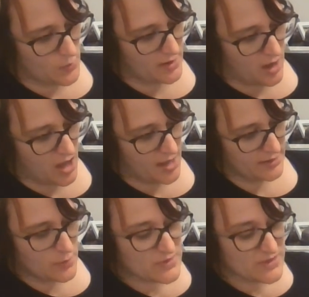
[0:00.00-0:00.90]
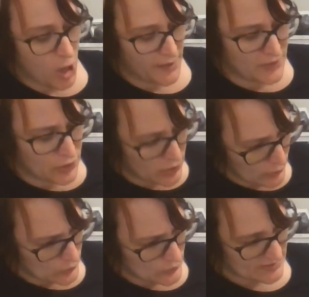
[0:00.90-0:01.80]
going on. It was on
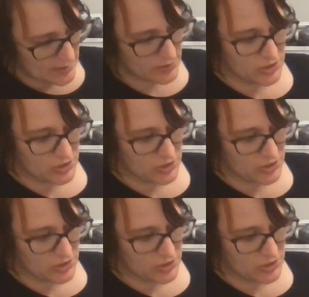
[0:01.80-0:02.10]
their news.